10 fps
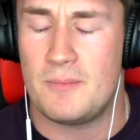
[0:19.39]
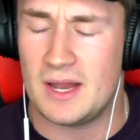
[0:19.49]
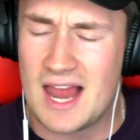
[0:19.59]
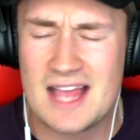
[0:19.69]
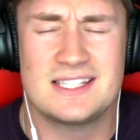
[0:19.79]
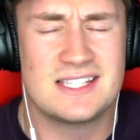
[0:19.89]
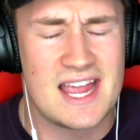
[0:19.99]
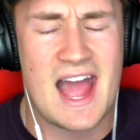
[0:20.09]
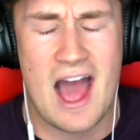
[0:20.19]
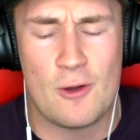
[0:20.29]
But let's
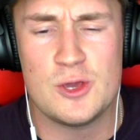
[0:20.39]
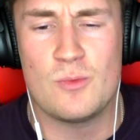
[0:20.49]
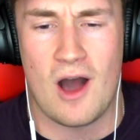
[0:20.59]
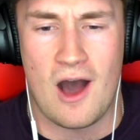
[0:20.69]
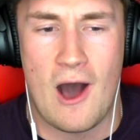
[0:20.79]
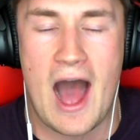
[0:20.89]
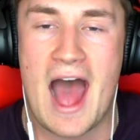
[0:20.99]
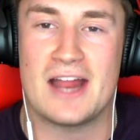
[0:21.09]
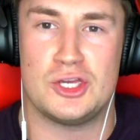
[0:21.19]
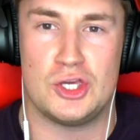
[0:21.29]
see how you are
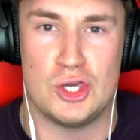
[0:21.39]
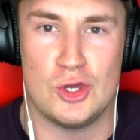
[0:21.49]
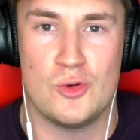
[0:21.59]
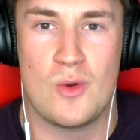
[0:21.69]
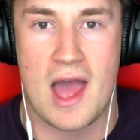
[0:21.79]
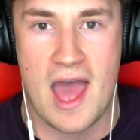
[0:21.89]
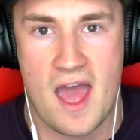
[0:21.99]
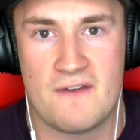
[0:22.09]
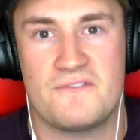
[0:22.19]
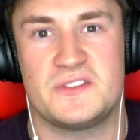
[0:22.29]
at U
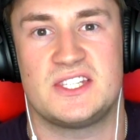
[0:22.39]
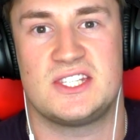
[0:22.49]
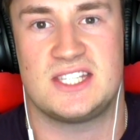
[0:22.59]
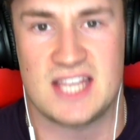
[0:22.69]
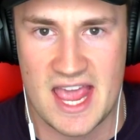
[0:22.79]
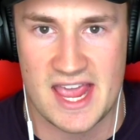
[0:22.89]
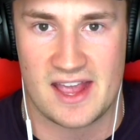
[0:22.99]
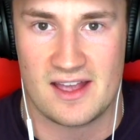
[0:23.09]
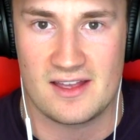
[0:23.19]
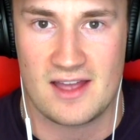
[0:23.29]
F C.
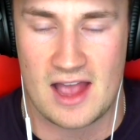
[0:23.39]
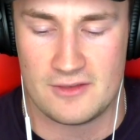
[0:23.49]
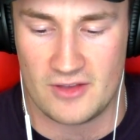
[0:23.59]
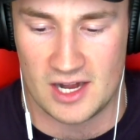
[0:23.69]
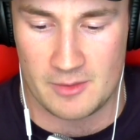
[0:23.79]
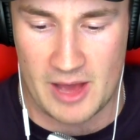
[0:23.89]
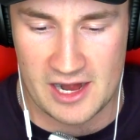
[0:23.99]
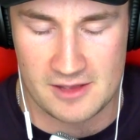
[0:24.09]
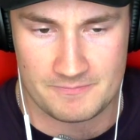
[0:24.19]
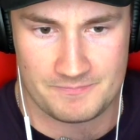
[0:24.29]
How you feeling about it?